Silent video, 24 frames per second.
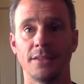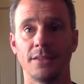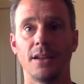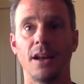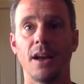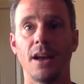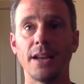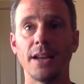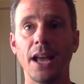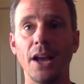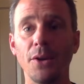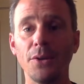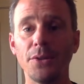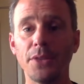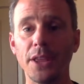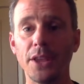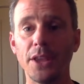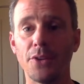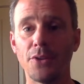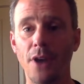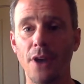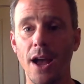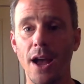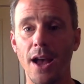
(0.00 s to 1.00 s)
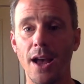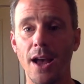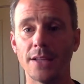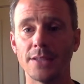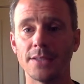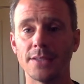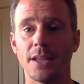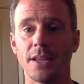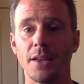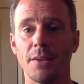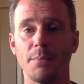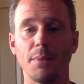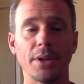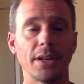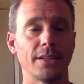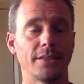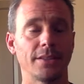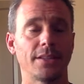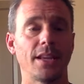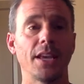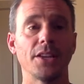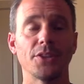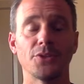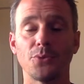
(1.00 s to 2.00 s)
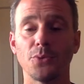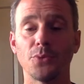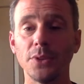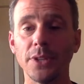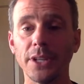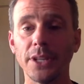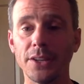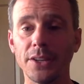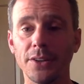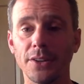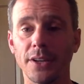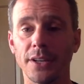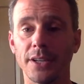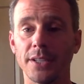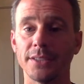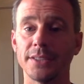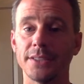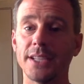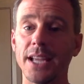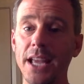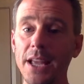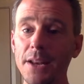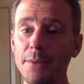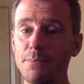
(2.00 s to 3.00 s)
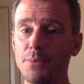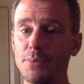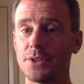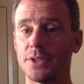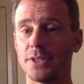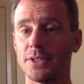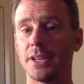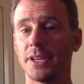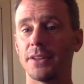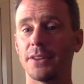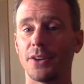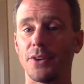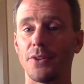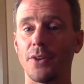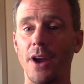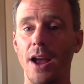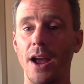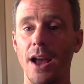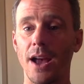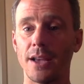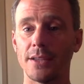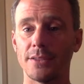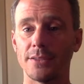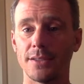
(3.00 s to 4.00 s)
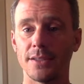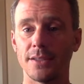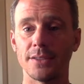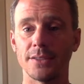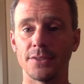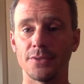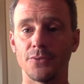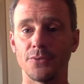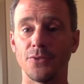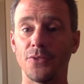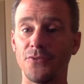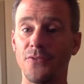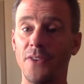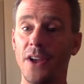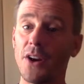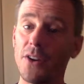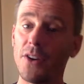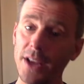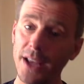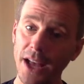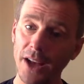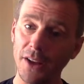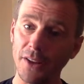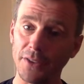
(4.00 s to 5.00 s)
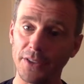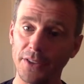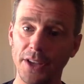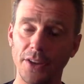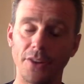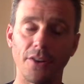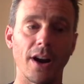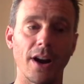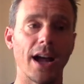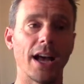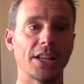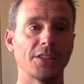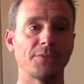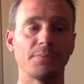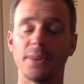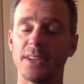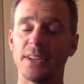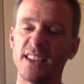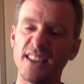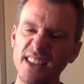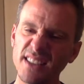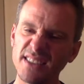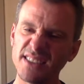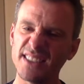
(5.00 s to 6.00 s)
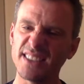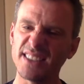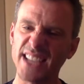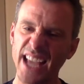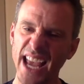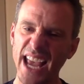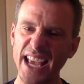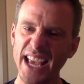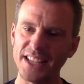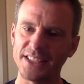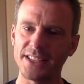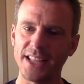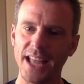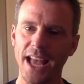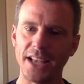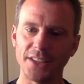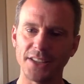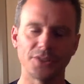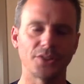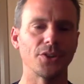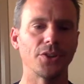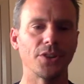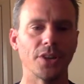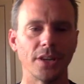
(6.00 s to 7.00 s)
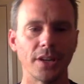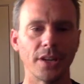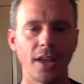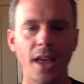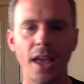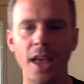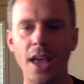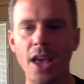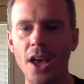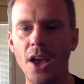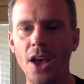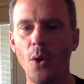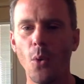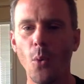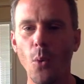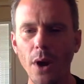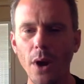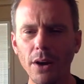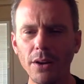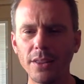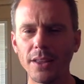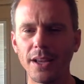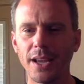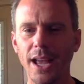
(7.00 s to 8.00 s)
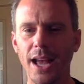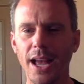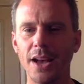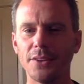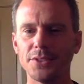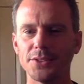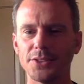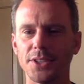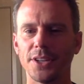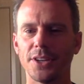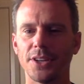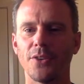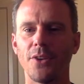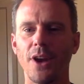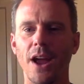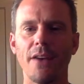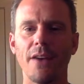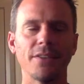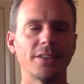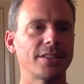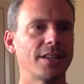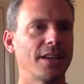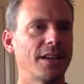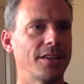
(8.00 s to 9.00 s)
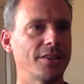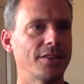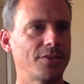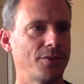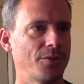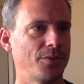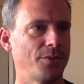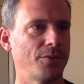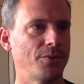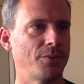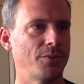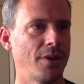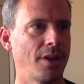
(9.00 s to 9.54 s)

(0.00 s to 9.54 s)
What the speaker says: unhealthy grass, but it tastes really good, and 10% of the grass is very healthy grass, but it doesn't taste as good, where are the cows going to gravitate to?